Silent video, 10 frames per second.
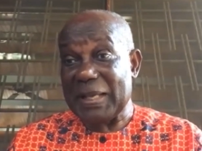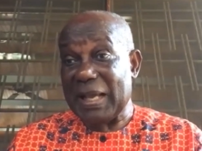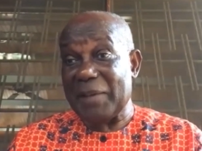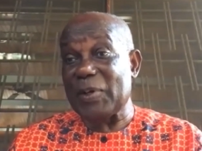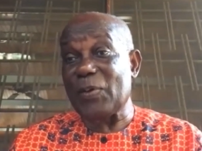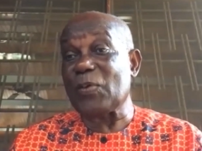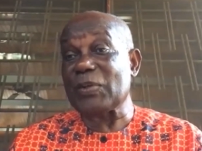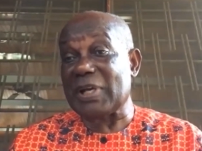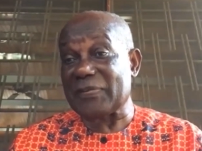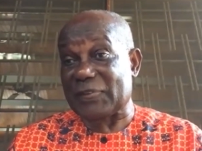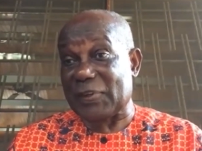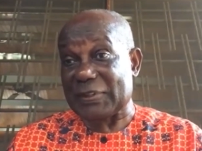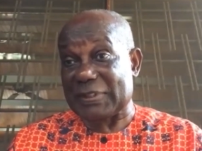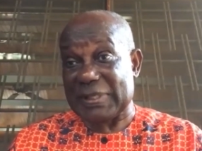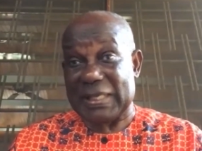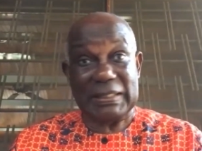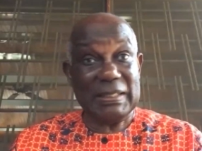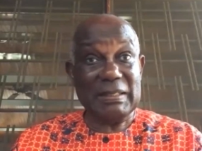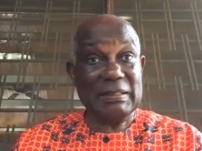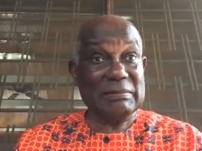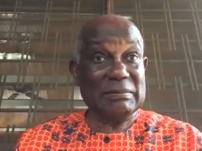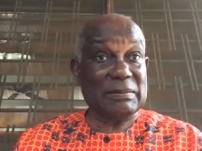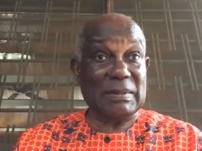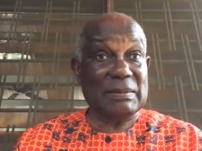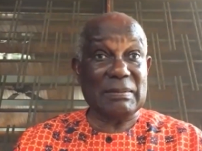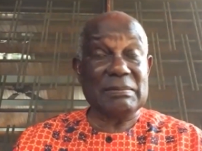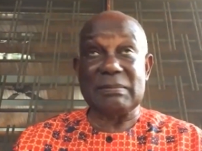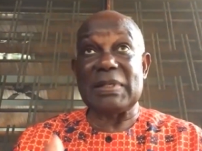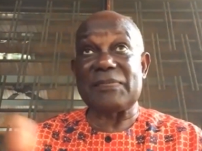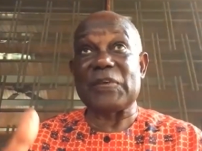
Mm. I mean, who would have thought that a